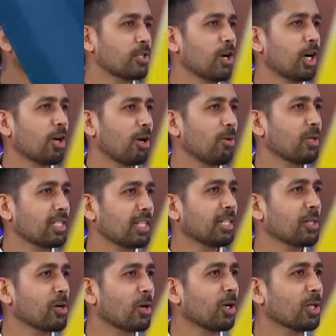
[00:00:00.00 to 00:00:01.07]
it's not always that
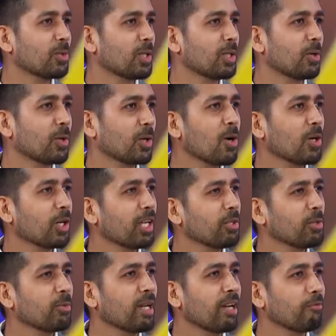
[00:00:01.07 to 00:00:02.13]
your calls will go wrong and
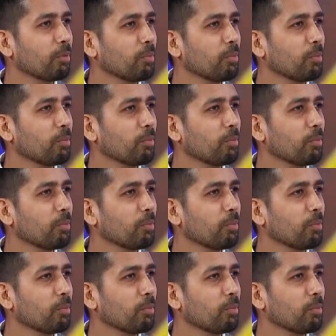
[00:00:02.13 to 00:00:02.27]
you'll have to